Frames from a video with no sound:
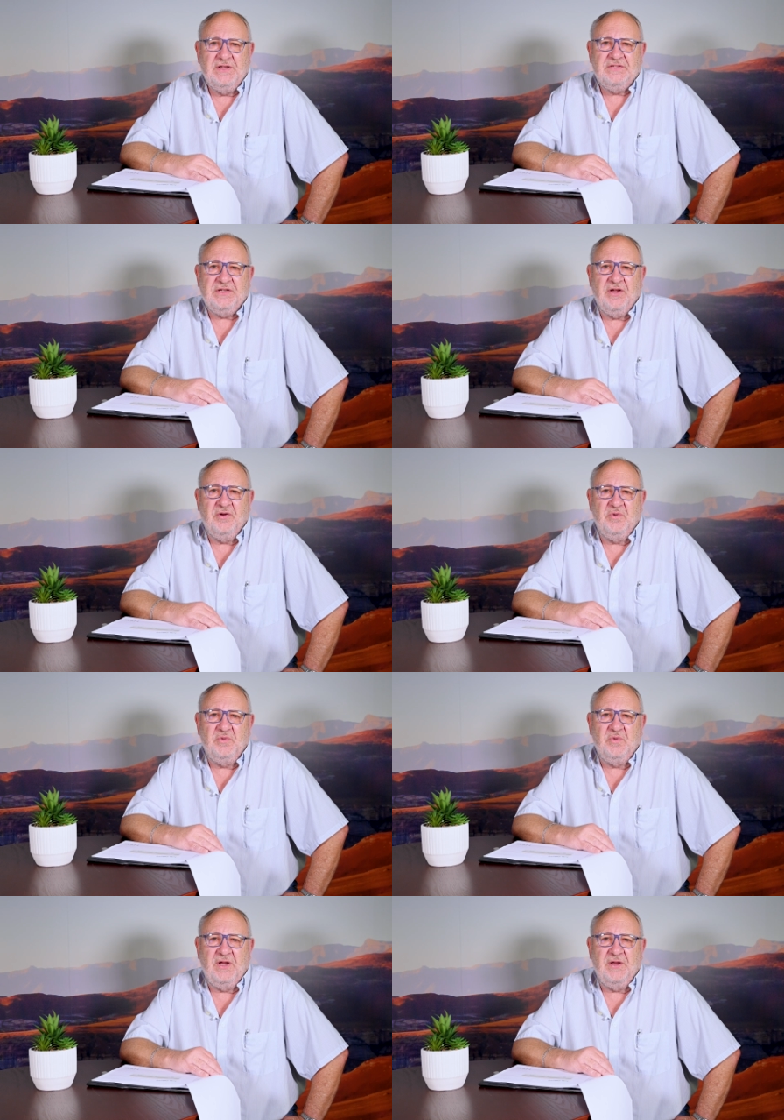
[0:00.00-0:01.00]

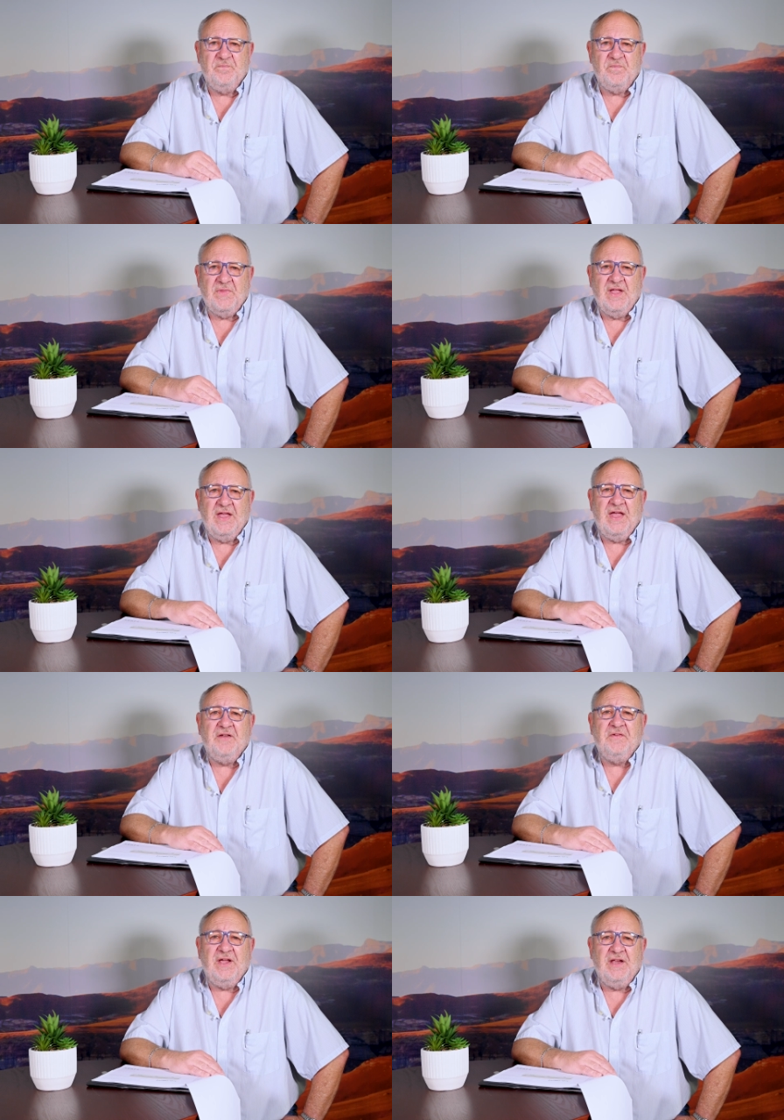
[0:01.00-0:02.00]
So
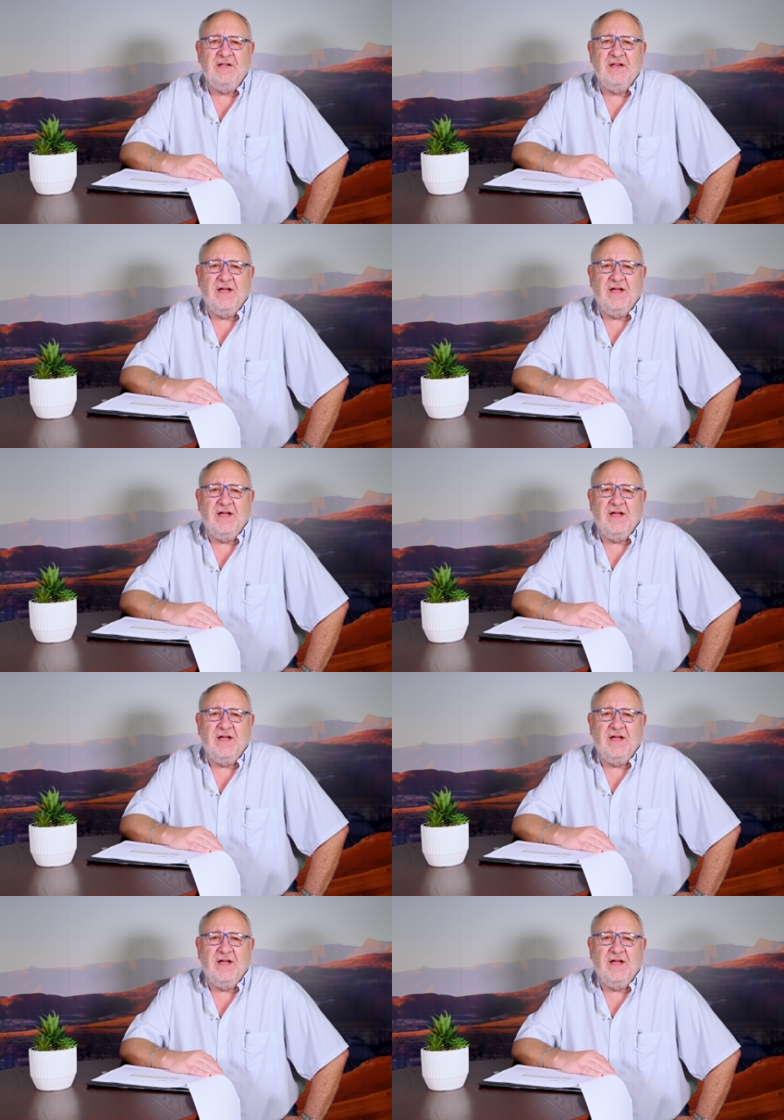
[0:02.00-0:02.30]
at the end,